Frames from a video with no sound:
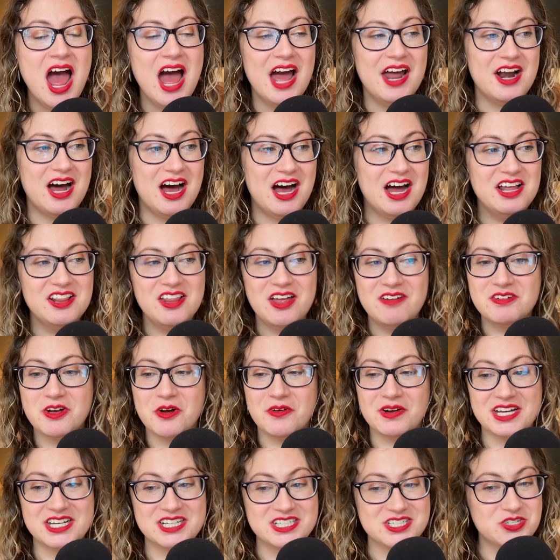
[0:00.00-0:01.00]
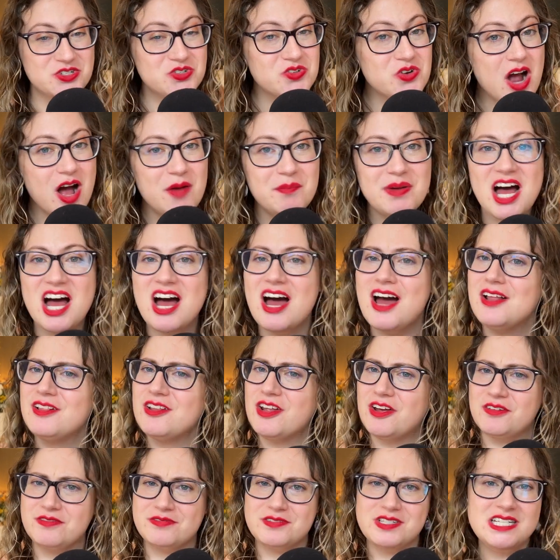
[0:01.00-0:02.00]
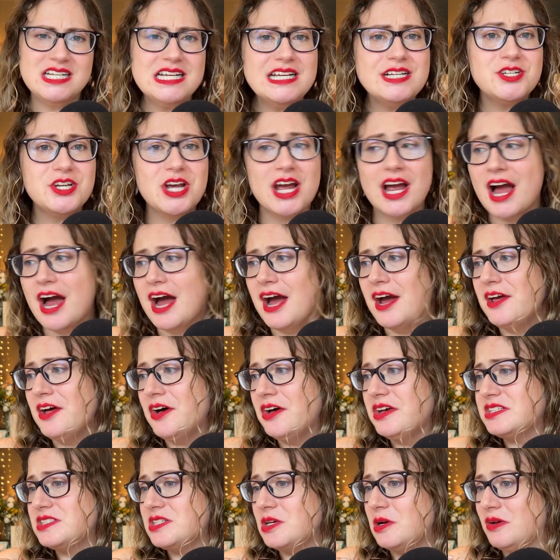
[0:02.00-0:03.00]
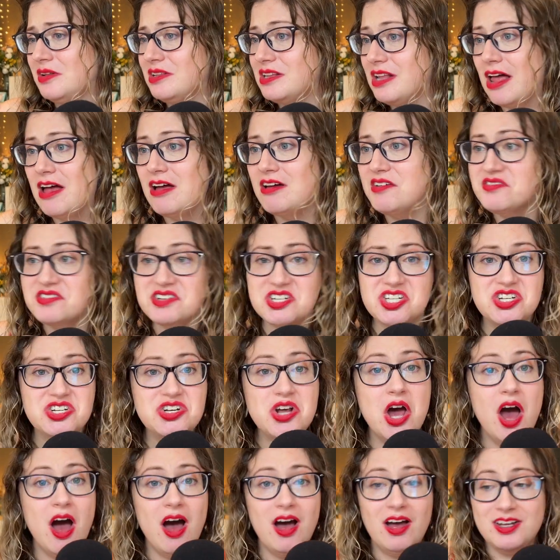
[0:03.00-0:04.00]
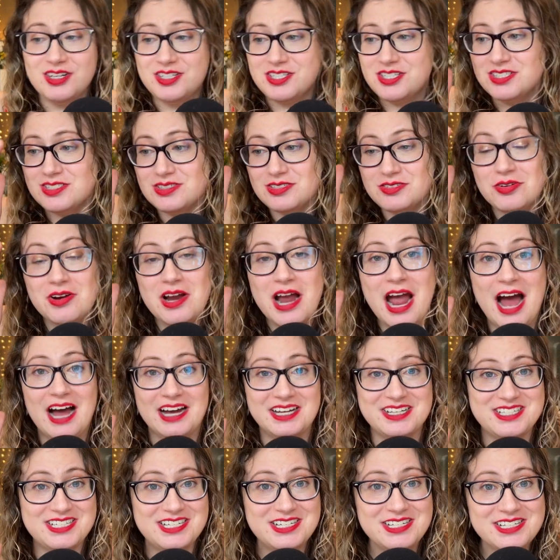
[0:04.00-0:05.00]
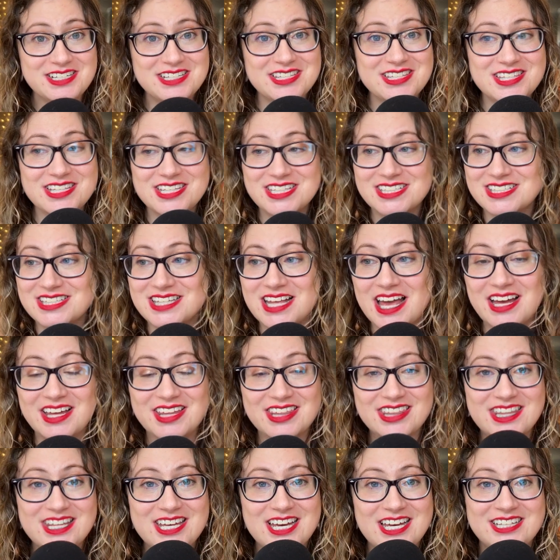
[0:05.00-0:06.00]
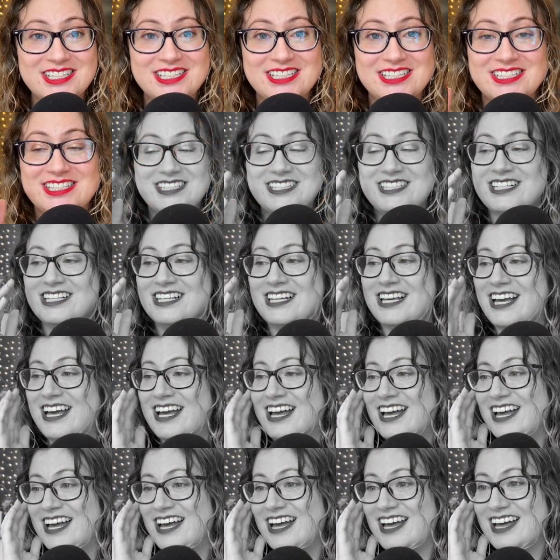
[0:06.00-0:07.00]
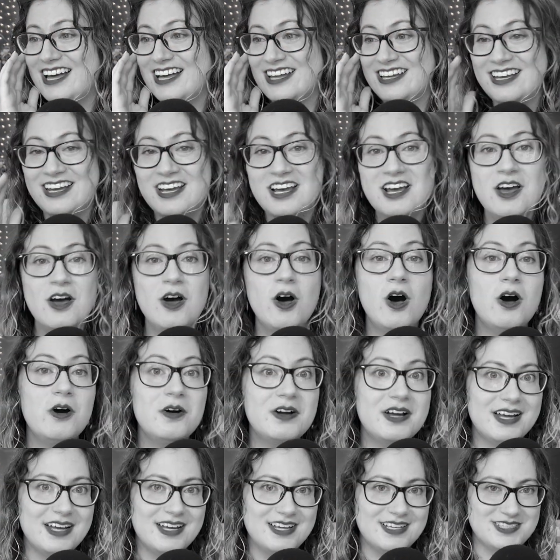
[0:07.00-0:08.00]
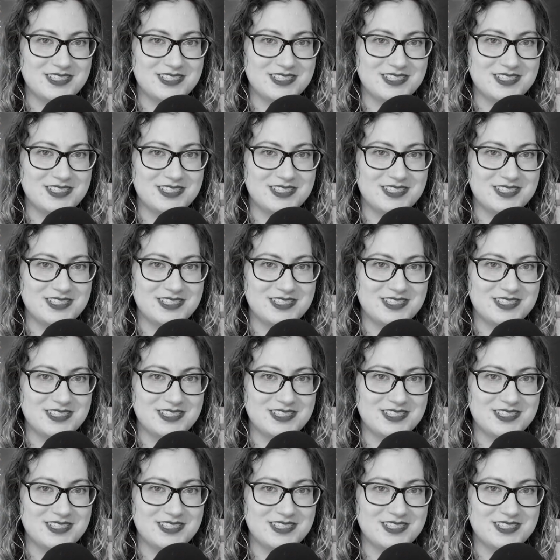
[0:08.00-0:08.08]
and I love going into drama. I love teaching. I also love just reacting to things like this. Okay,